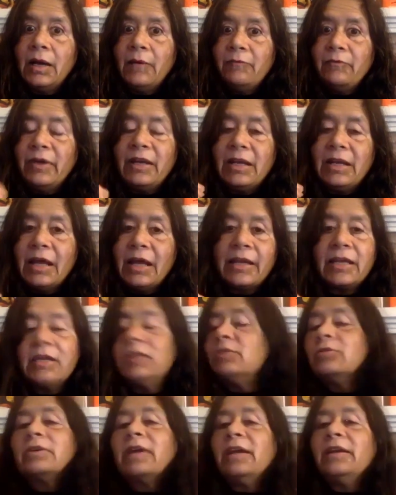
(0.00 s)
very
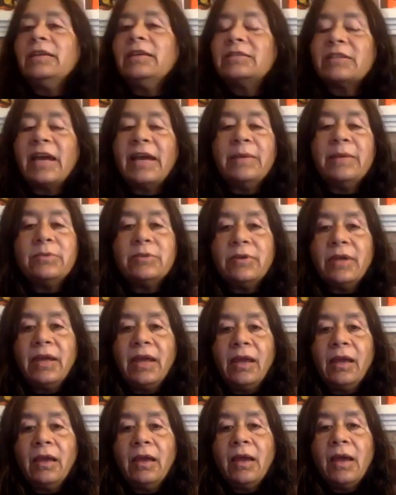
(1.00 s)
lucky to get his time
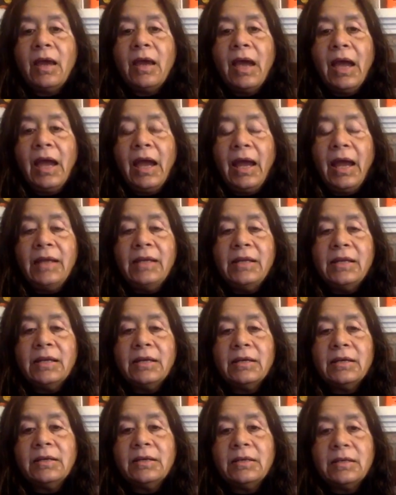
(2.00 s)
today. And
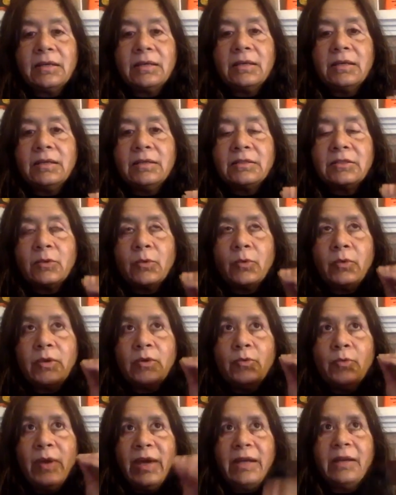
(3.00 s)
so
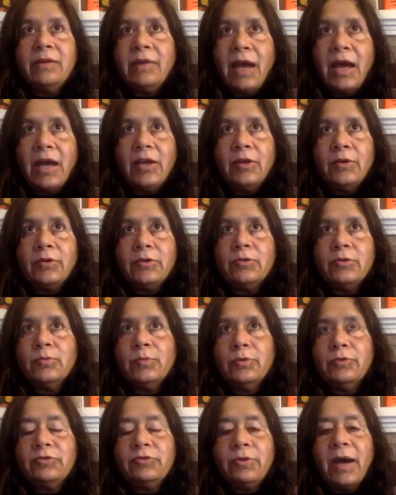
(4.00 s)
you
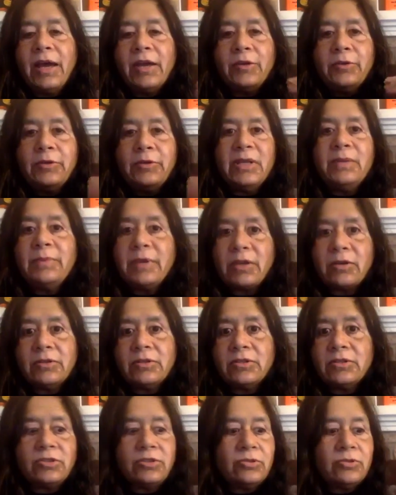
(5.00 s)
moved to IoT
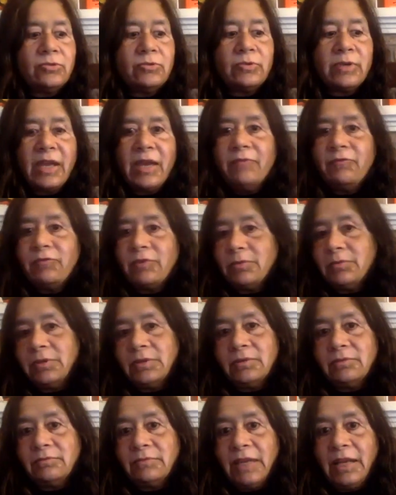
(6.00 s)
because you came from
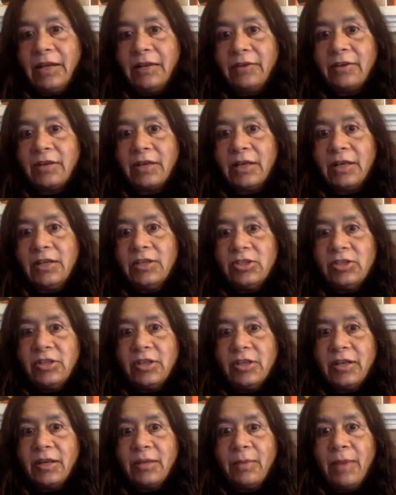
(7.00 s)
an electrical
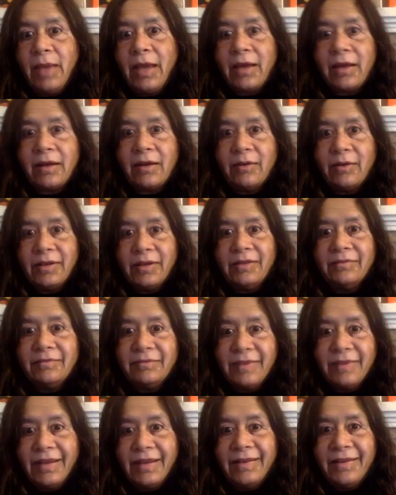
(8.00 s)
engineering background
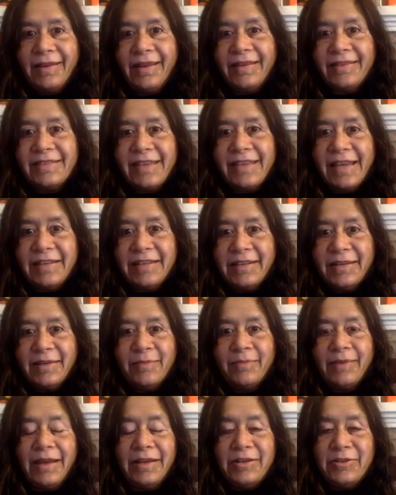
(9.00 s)
and excited,
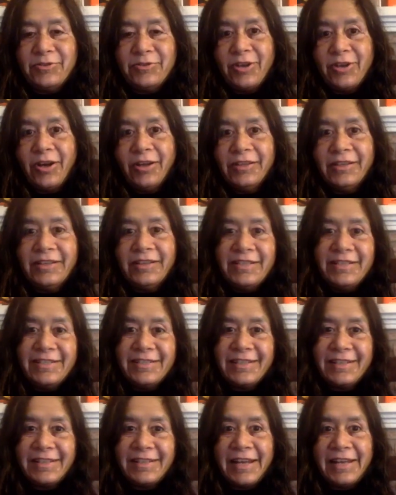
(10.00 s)
and you saw the
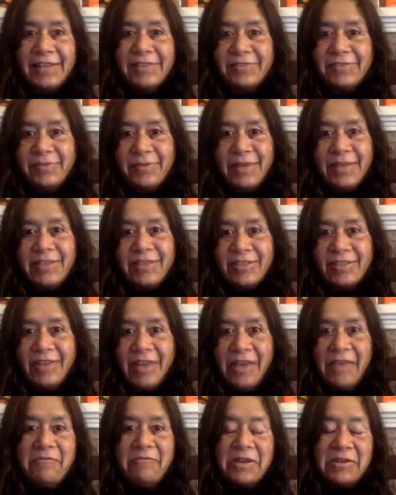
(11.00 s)
digital transformation
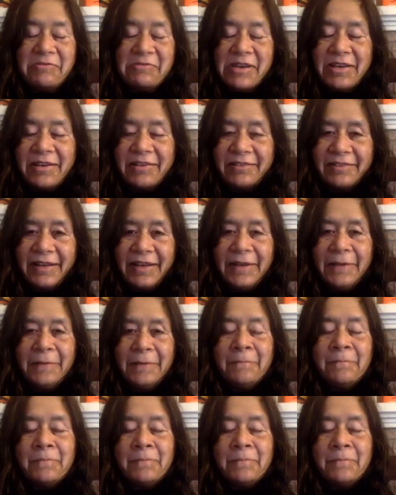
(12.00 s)
everywhere, right?